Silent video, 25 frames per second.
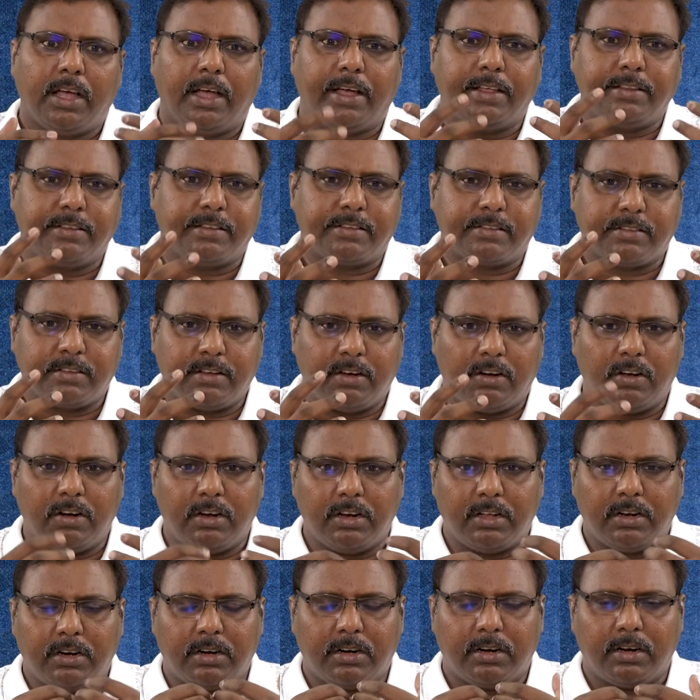as a
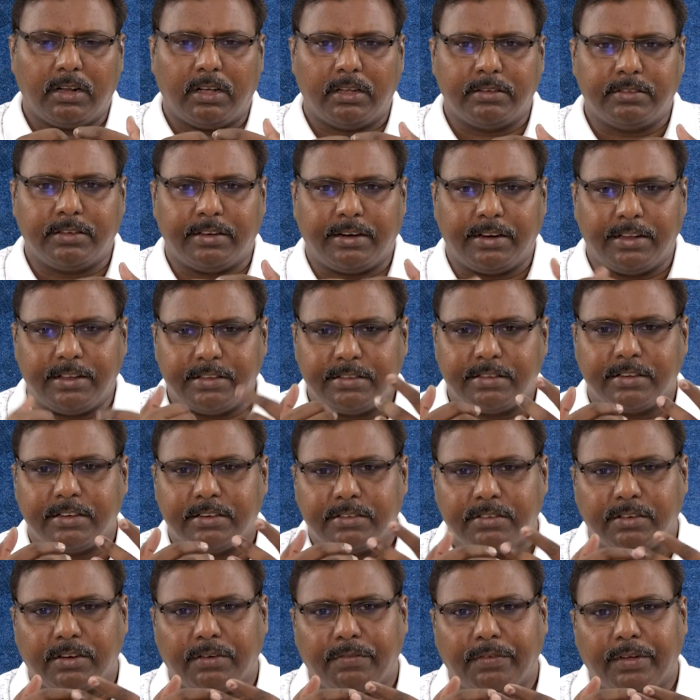scholar, as a
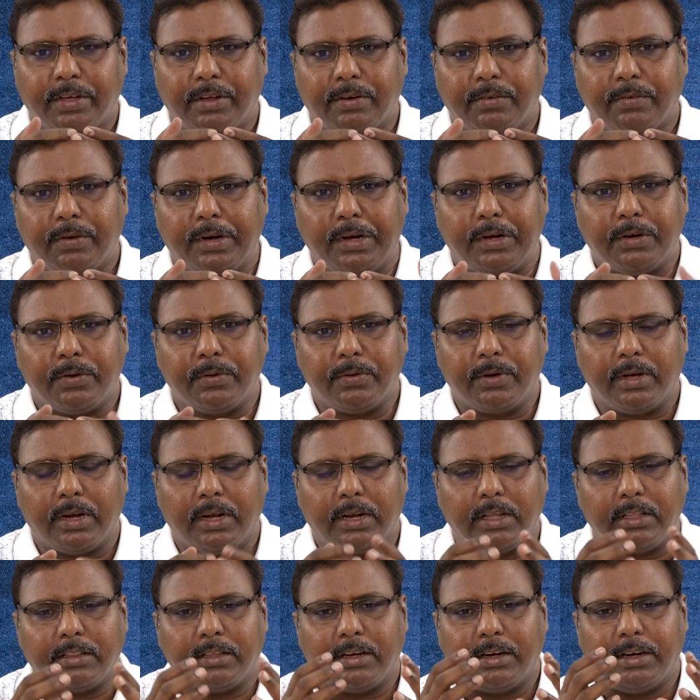researcher, we are going to
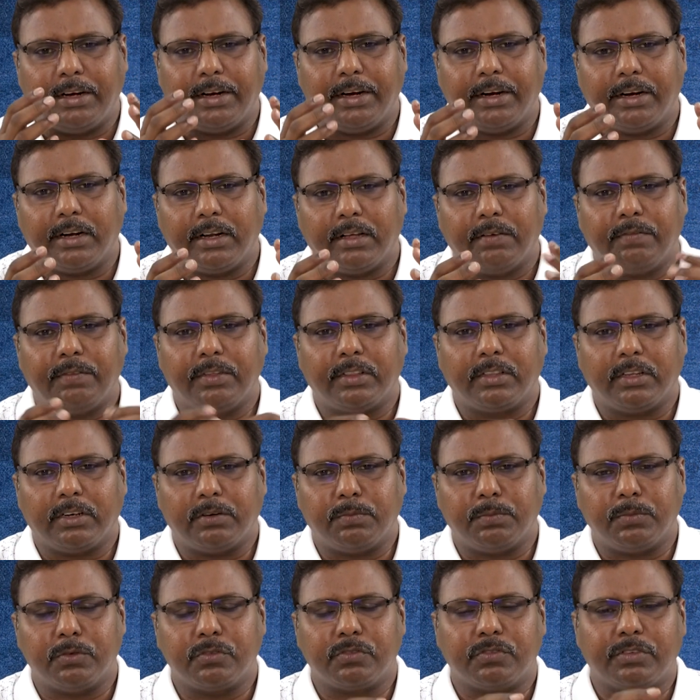collect the data with
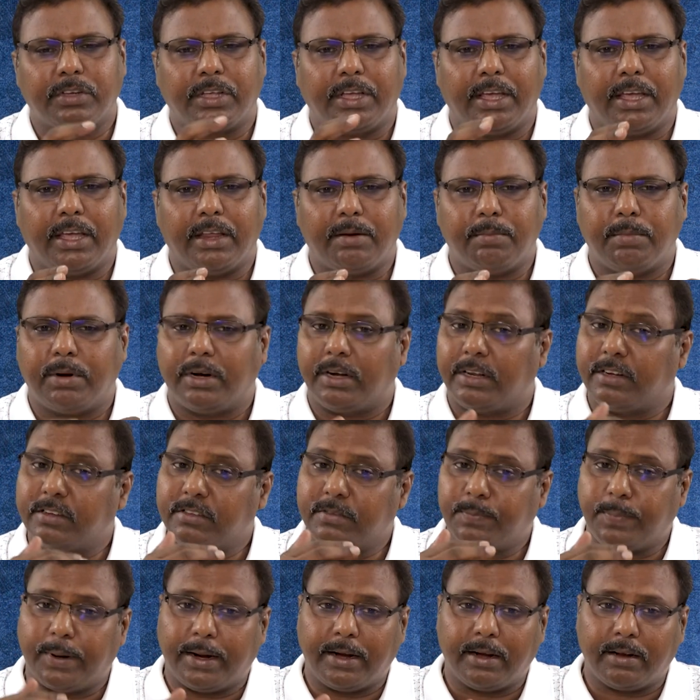utmost care, but in
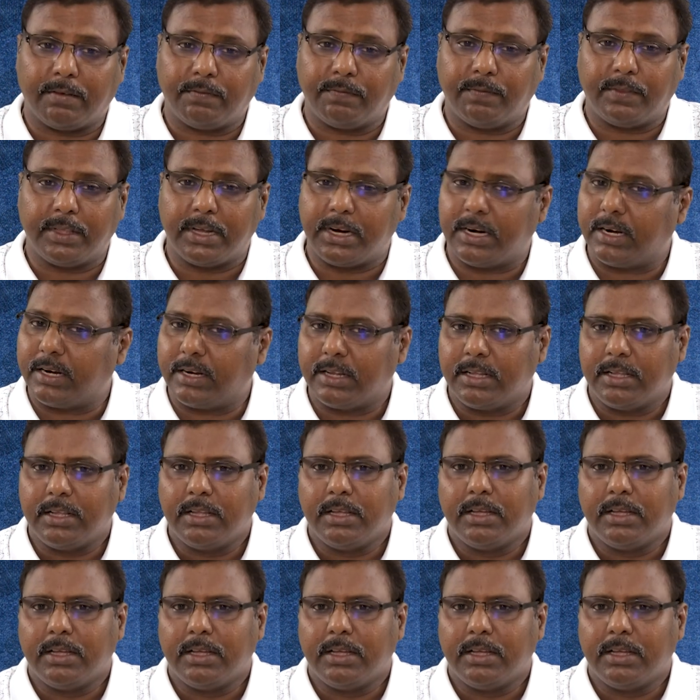spite of that,